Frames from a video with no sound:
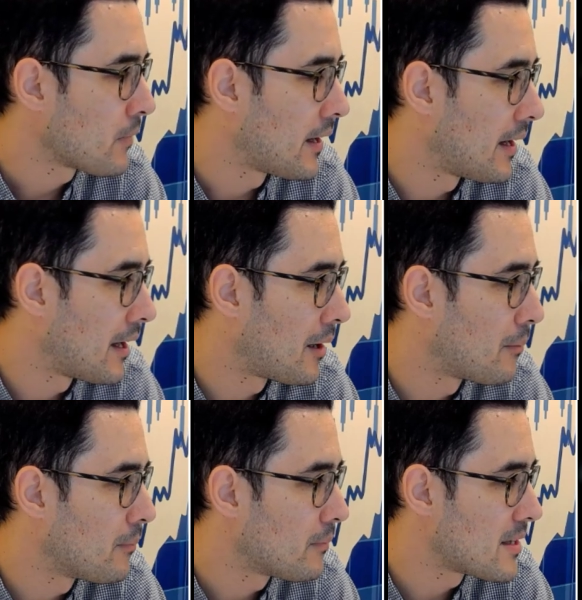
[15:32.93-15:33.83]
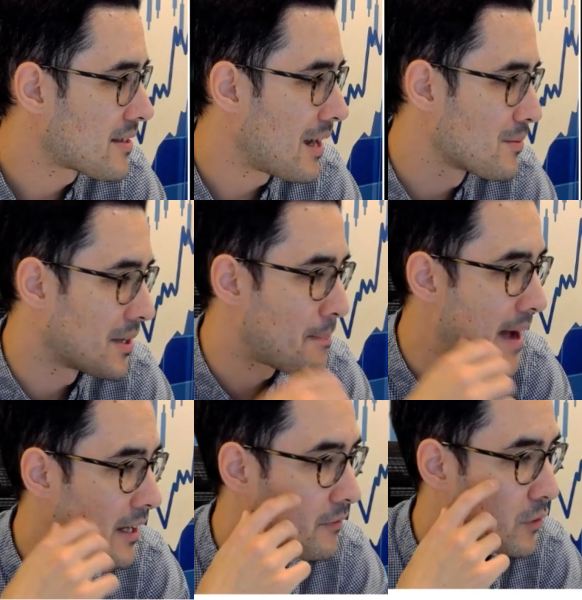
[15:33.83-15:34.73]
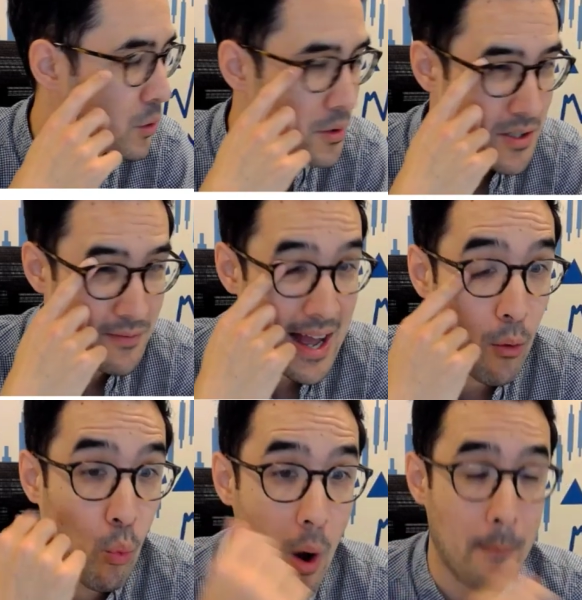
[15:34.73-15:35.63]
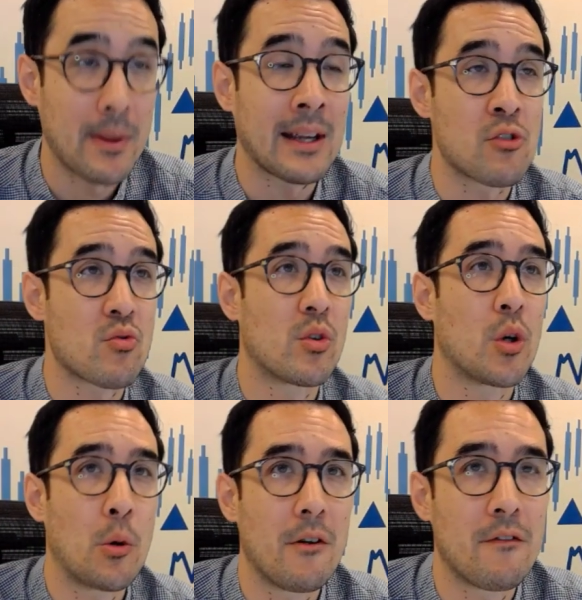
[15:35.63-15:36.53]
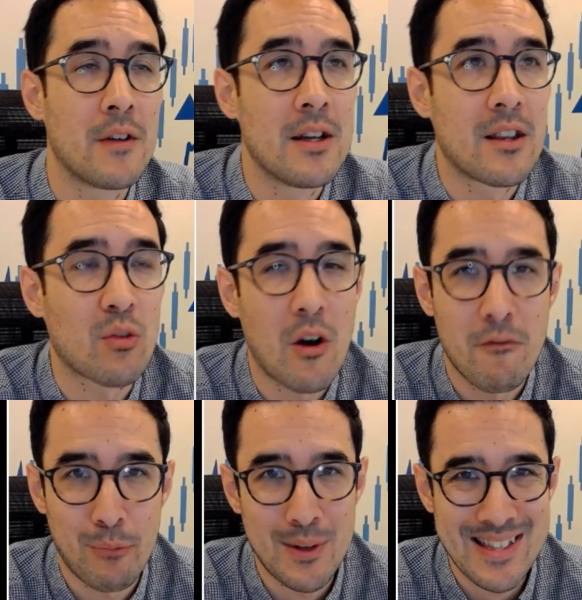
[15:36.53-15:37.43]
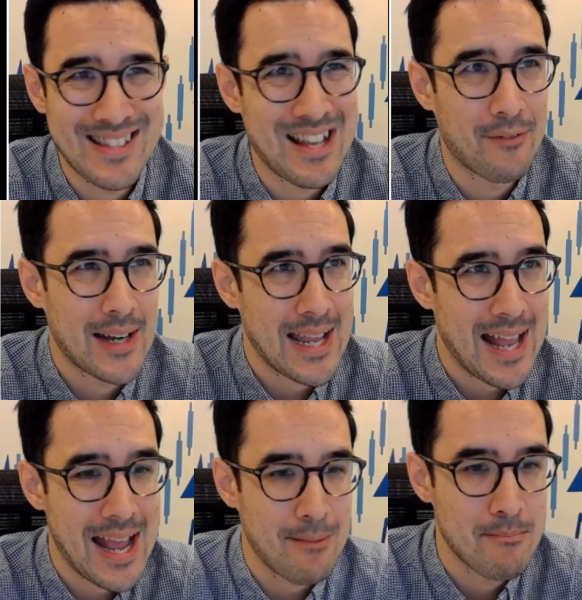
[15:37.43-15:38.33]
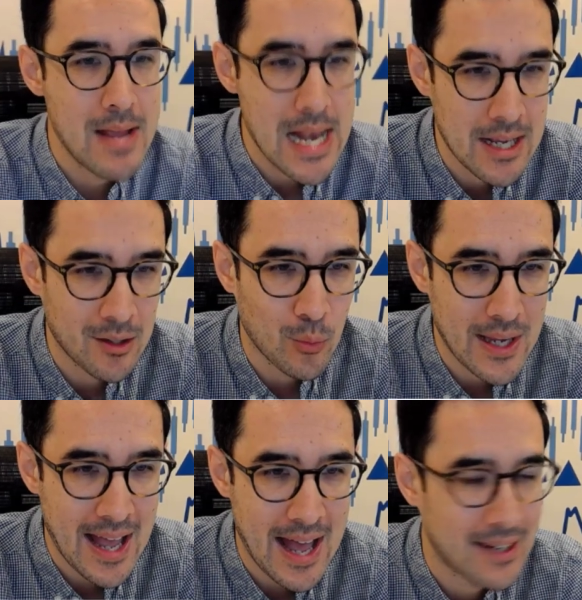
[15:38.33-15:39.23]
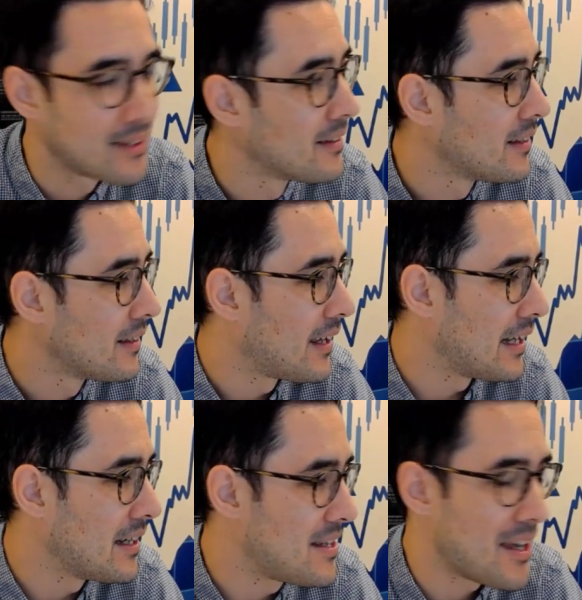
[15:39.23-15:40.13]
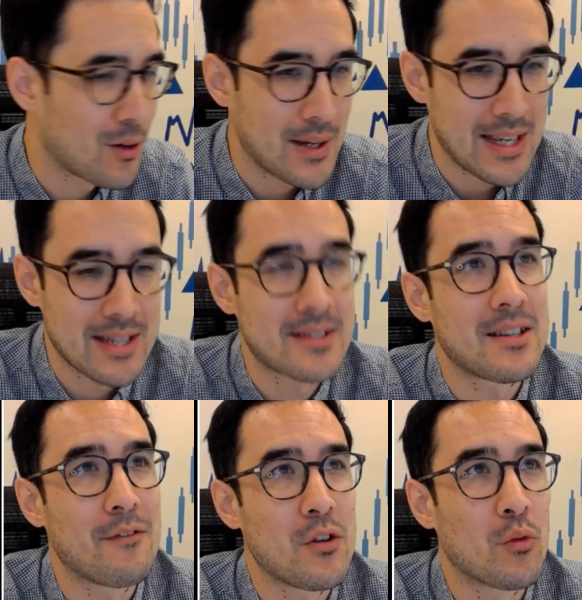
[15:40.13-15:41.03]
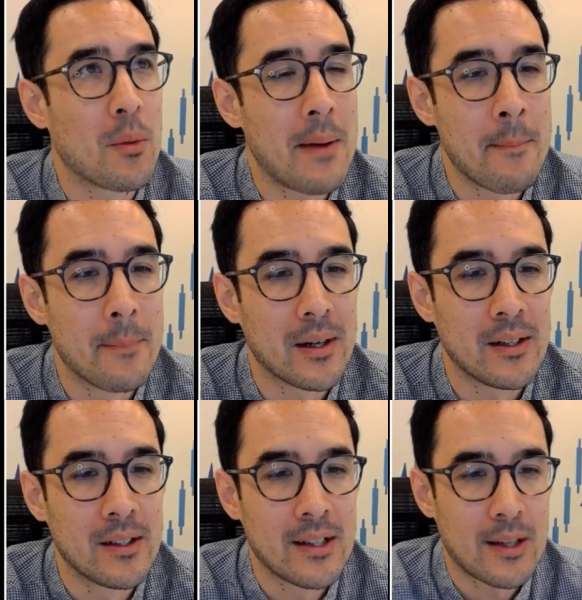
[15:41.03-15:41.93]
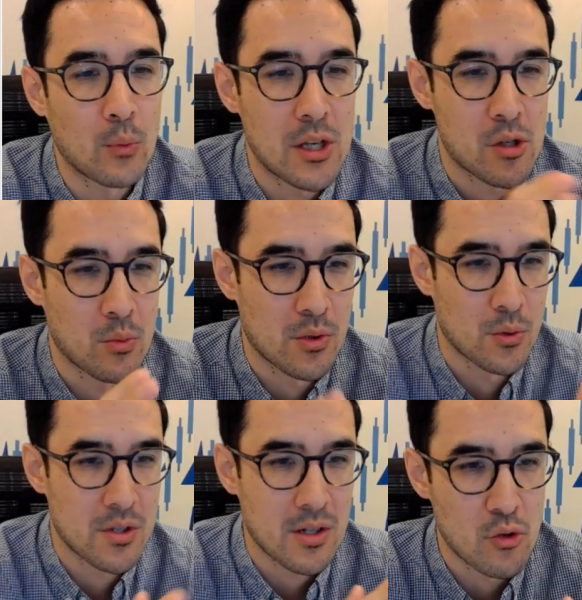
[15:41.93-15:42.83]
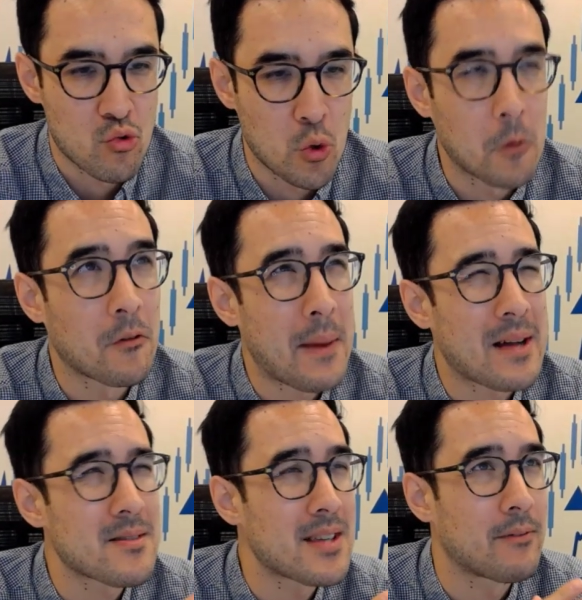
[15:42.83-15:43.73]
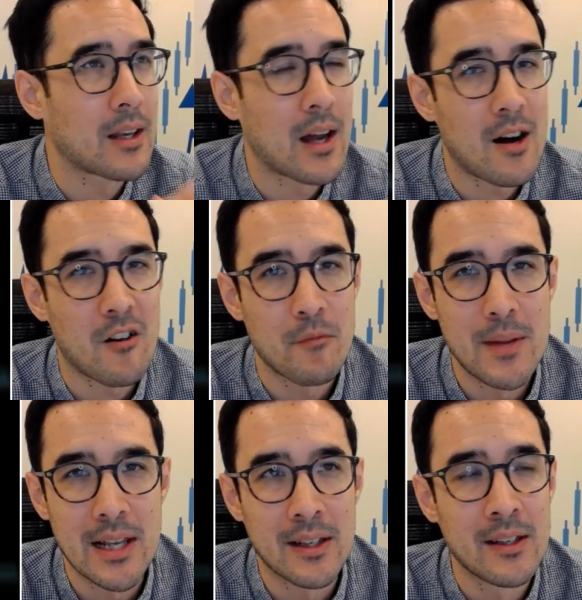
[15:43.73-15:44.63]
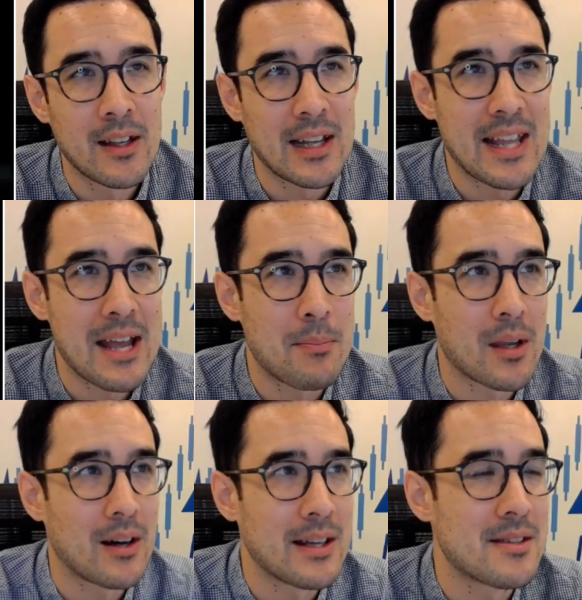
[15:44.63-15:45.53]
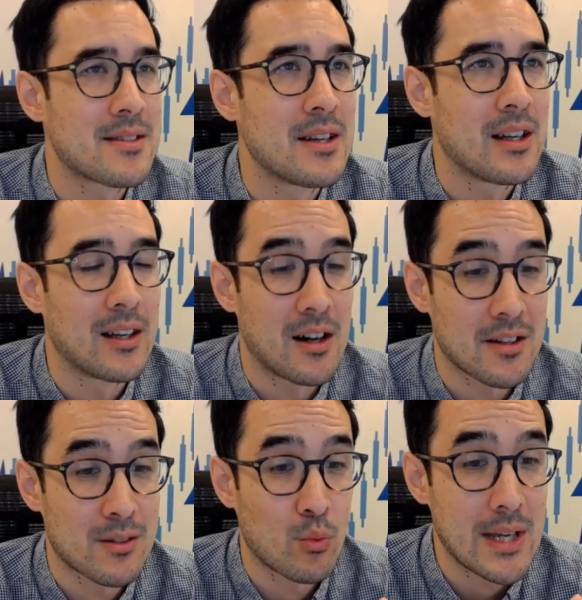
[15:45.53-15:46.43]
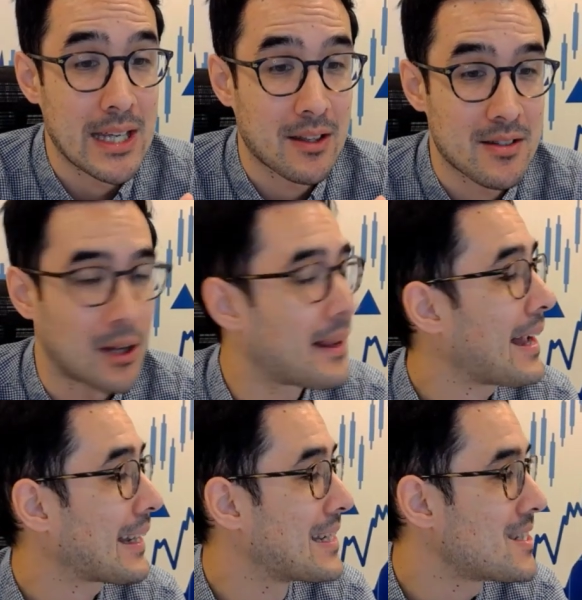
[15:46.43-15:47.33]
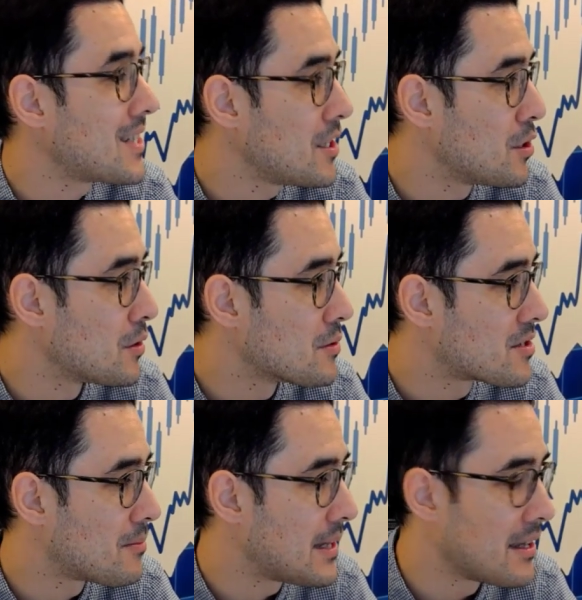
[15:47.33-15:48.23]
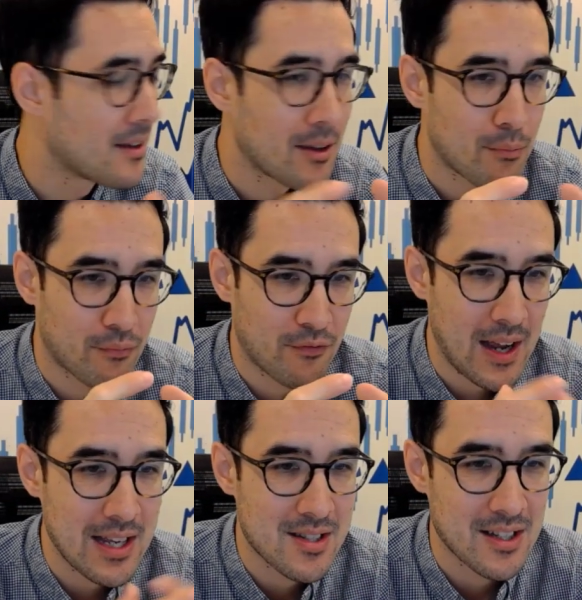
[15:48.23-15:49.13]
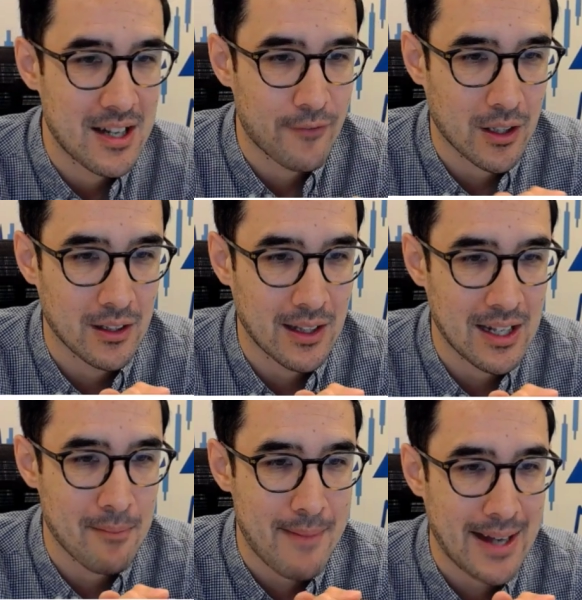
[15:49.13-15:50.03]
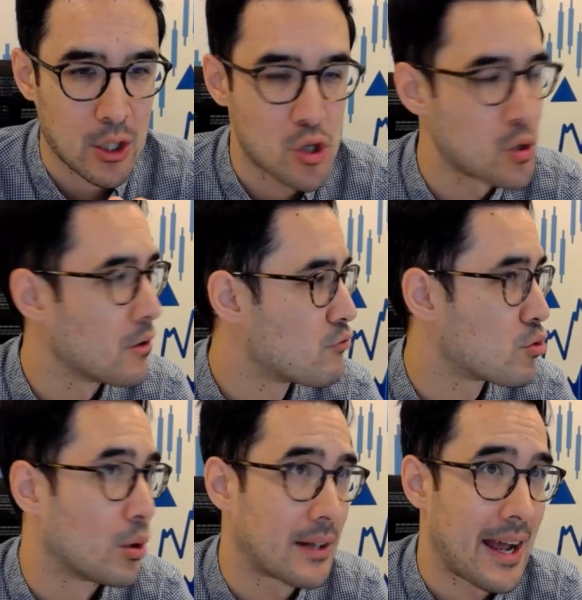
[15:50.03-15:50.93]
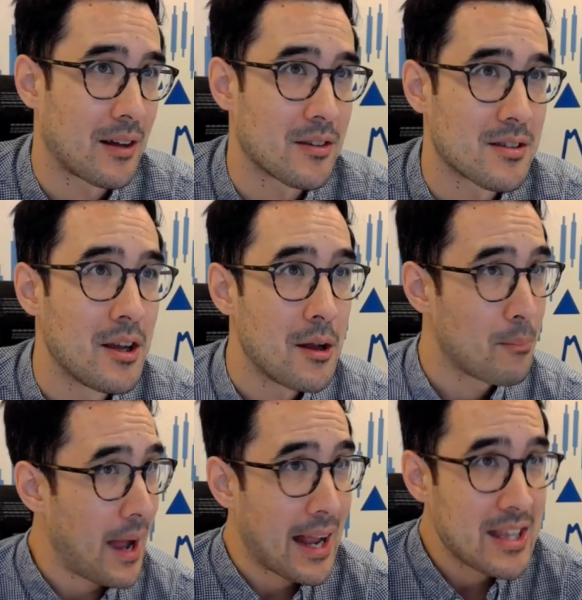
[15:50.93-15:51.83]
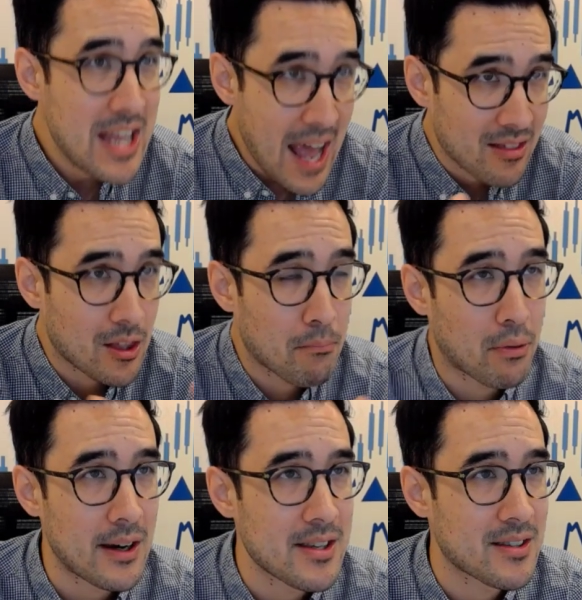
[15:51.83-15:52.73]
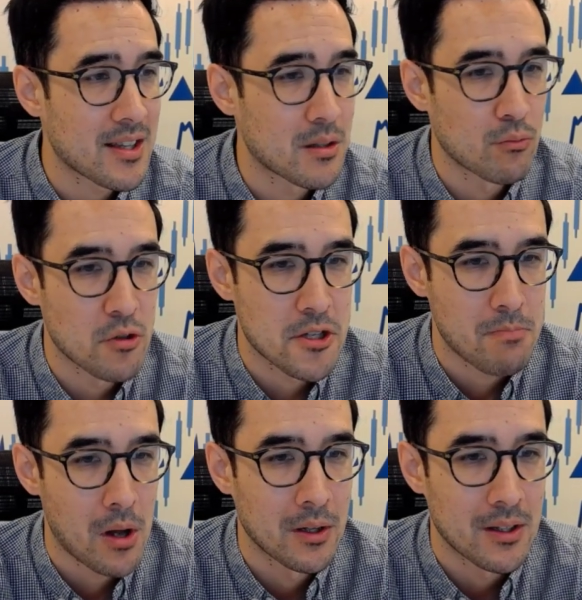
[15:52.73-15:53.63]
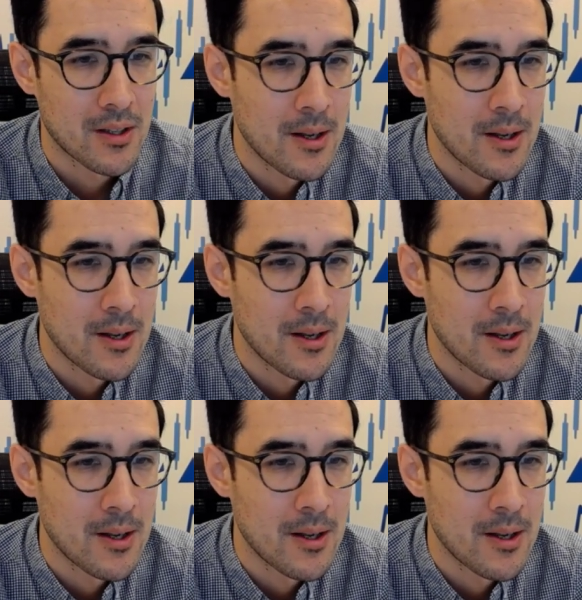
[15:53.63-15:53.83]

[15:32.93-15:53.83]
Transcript: Um, this comes on the back, of course, of that whopping draw of 12.788 million we had in the DOEs, if you'll remember, which was also a draw of about 7.5 million in the APIs last week. So that continues to be fairly significant in the magnitude of drawdowns, and yet the price doesn't respond.